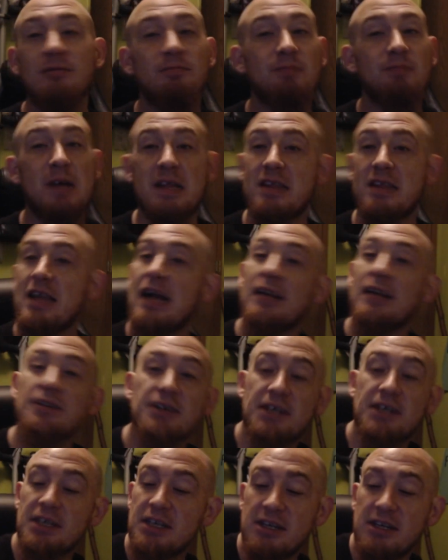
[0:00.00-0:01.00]
It's not
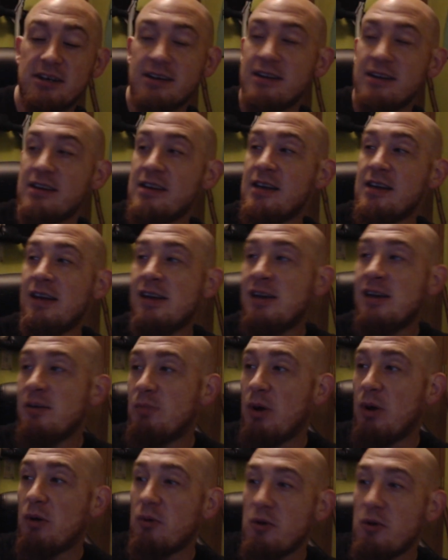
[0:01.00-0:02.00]
looking good,
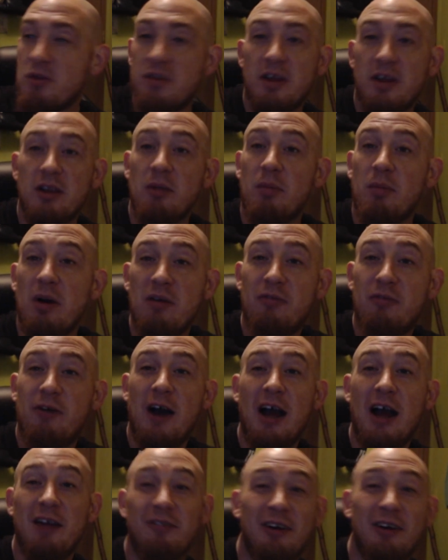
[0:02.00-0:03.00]
but we're still above
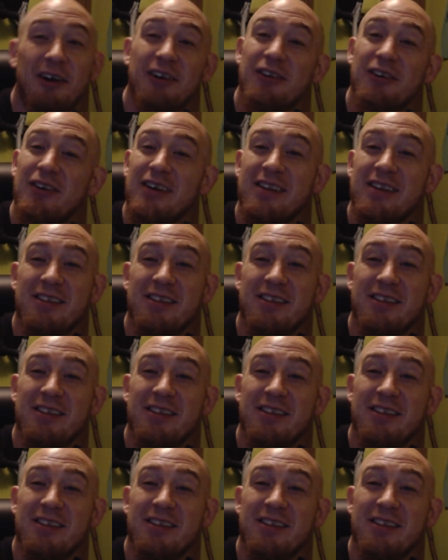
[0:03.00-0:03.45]
five hundred.